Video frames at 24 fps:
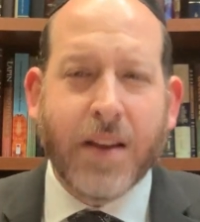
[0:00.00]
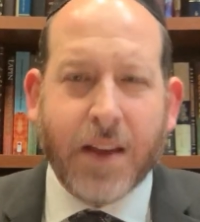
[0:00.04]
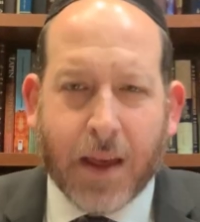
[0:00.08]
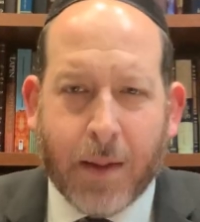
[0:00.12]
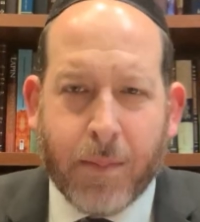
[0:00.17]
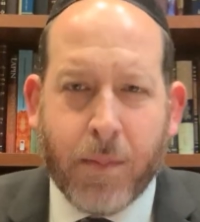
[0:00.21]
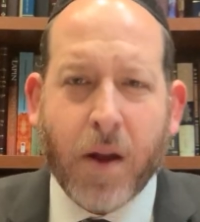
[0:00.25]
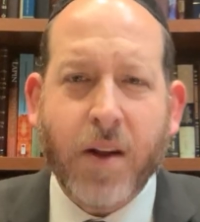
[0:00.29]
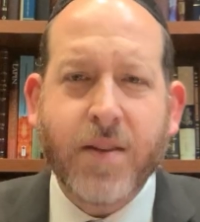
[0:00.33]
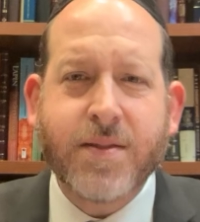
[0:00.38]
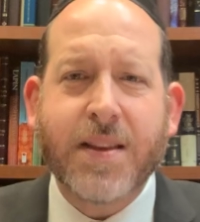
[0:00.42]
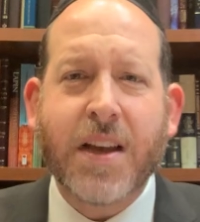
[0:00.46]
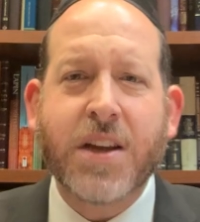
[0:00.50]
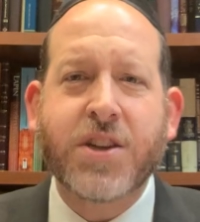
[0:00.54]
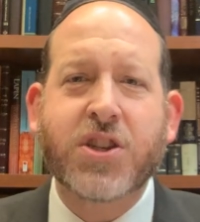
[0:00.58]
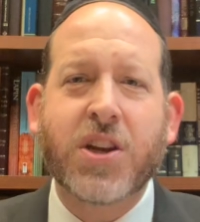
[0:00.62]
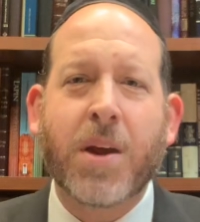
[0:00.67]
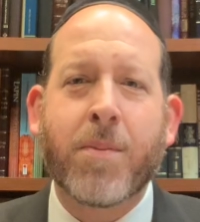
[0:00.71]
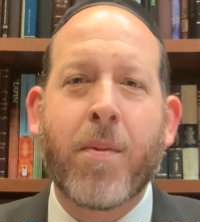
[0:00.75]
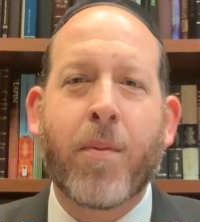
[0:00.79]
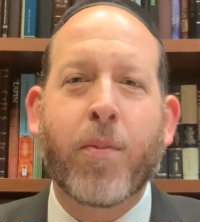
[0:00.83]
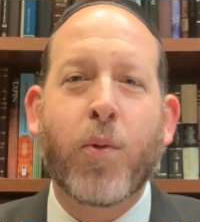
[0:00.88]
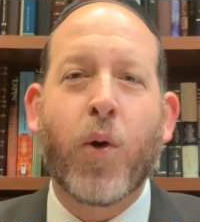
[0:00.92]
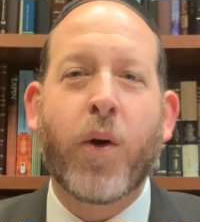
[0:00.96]
In
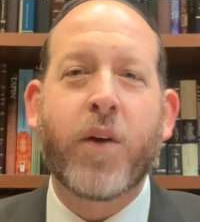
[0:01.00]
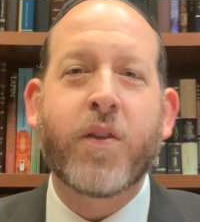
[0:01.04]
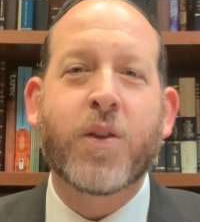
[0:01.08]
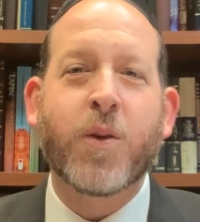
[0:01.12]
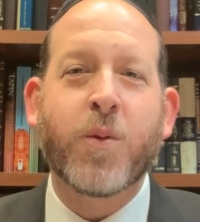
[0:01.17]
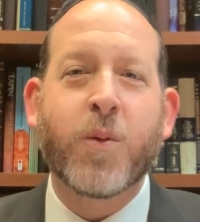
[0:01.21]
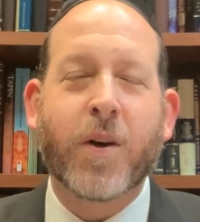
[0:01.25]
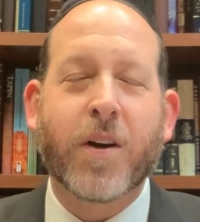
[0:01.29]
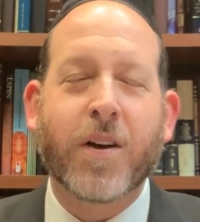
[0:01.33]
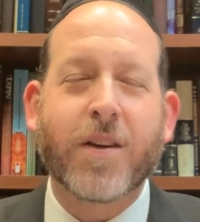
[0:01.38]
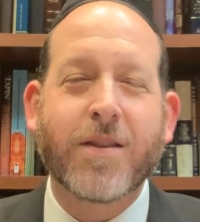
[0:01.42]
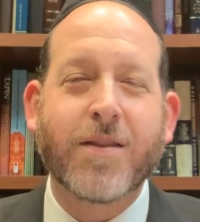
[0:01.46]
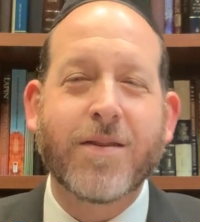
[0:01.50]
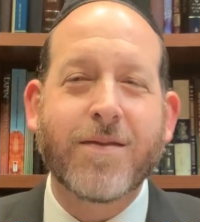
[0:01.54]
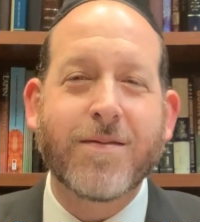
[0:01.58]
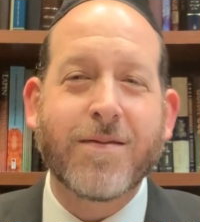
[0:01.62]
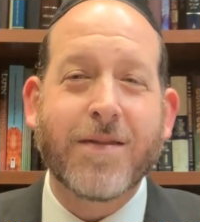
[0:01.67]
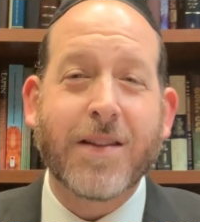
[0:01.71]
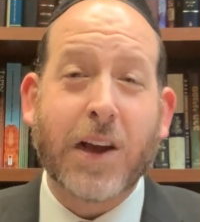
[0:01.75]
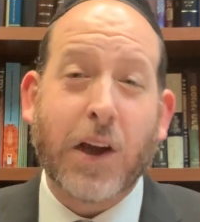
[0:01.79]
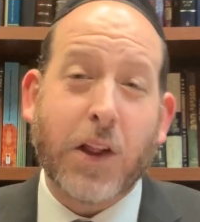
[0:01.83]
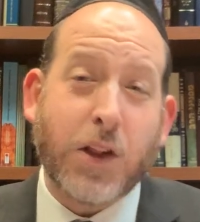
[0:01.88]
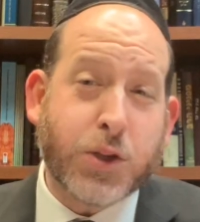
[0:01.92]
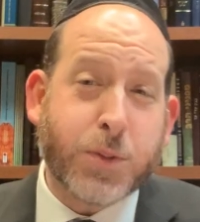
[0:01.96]
Hashem, I'm going to work.
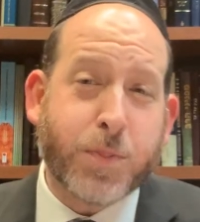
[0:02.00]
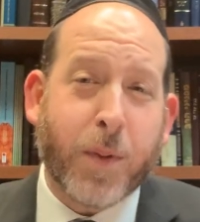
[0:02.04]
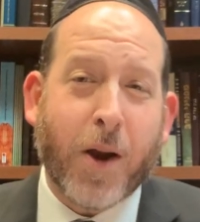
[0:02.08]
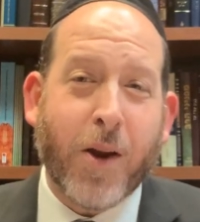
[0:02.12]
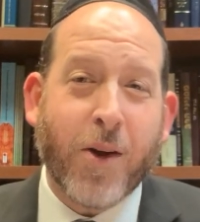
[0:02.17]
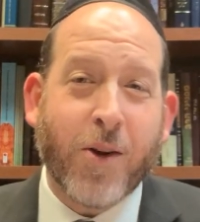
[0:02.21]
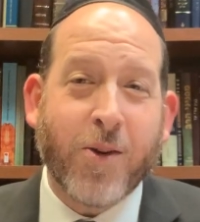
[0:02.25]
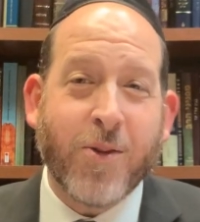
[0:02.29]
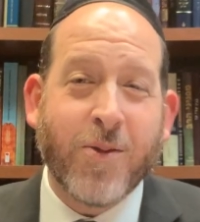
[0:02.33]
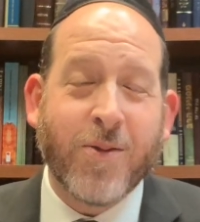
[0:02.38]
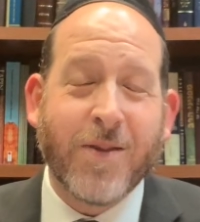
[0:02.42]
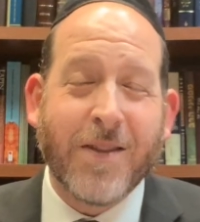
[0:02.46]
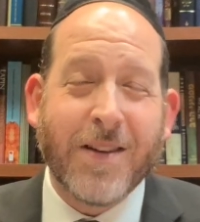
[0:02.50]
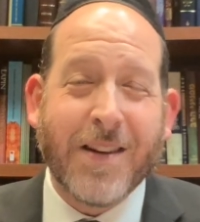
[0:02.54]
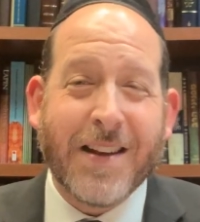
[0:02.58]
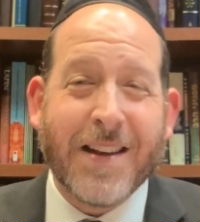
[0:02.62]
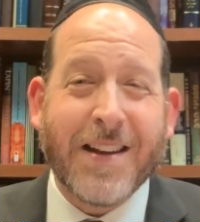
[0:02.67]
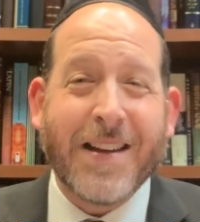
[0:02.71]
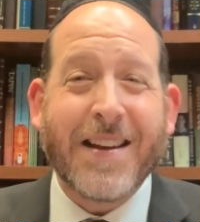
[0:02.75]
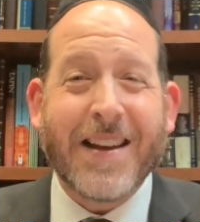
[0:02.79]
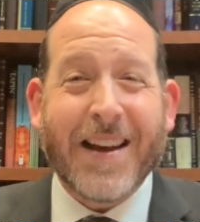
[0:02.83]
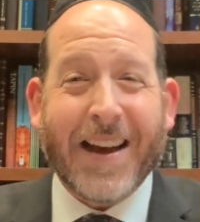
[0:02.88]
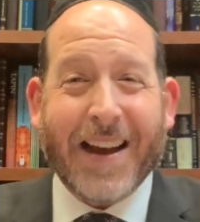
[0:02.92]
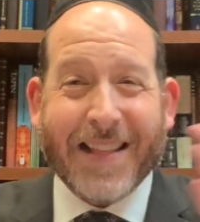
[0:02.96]
HaKadosh Baruch Hu,
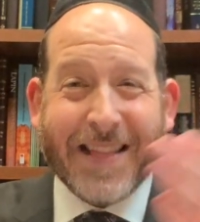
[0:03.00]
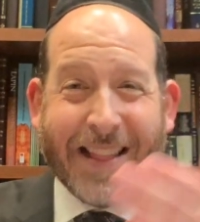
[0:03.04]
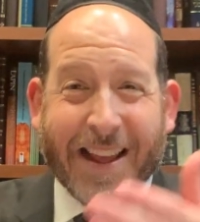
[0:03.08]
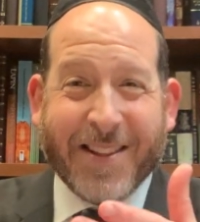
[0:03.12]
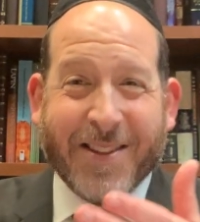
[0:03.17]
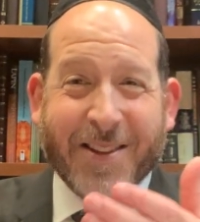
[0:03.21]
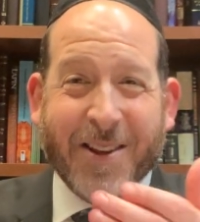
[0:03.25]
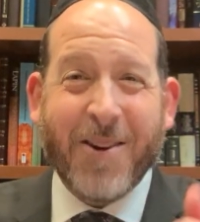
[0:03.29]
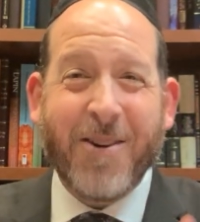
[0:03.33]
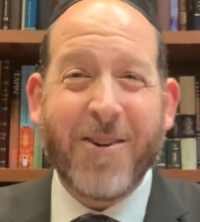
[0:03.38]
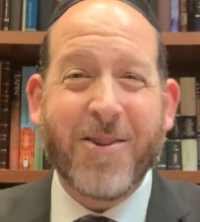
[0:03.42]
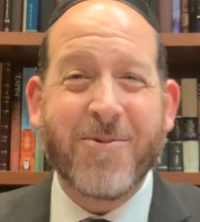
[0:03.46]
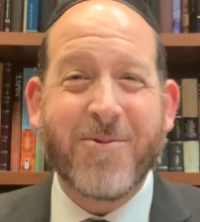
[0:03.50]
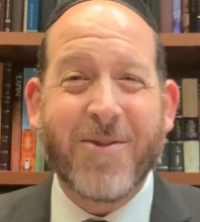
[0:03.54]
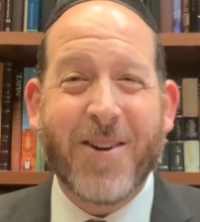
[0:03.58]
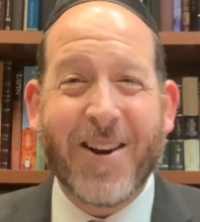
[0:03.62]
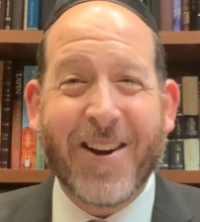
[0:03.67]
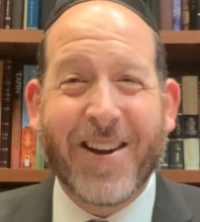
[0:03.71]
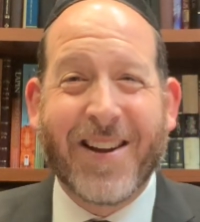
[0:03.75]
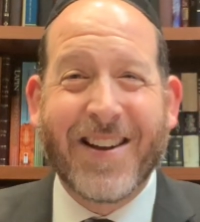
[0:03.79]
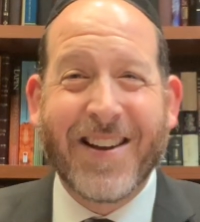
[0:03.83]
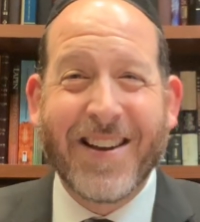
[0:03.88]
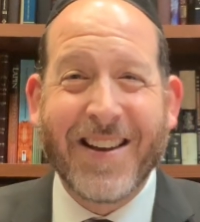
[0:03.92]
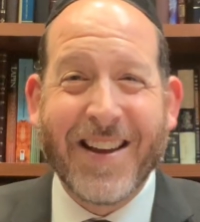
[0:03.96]
I'd like to go to
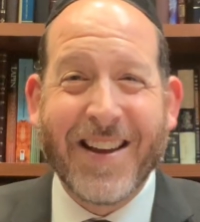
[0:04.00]
work.